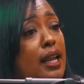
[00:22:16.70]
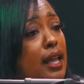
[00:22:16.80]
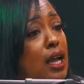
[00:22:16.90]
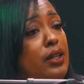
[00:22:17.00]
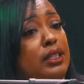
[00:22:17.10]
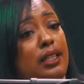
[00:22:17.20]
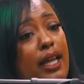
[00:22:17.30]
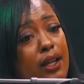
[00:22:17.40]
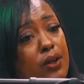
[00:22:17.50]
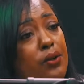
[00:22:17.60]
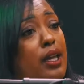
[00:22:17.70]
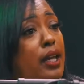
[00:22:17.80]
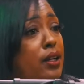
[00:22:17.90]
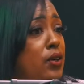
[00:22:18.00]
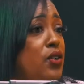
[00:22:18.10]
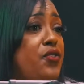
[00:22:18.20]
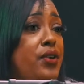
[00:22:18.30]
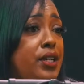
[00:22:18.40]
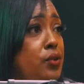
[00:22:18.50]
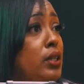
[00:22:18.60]
now it's like, okay,
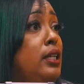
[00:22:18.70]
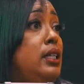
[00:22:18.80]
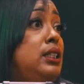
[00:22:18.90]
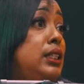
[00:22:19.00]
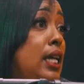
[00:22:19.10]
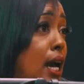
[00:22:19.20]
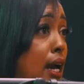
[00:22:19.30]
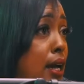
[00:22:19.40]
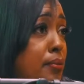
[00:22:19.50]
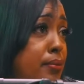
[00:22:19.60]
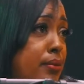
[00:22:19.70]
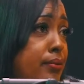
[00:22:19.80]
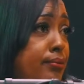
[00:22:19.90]
girlfriend, you need a job.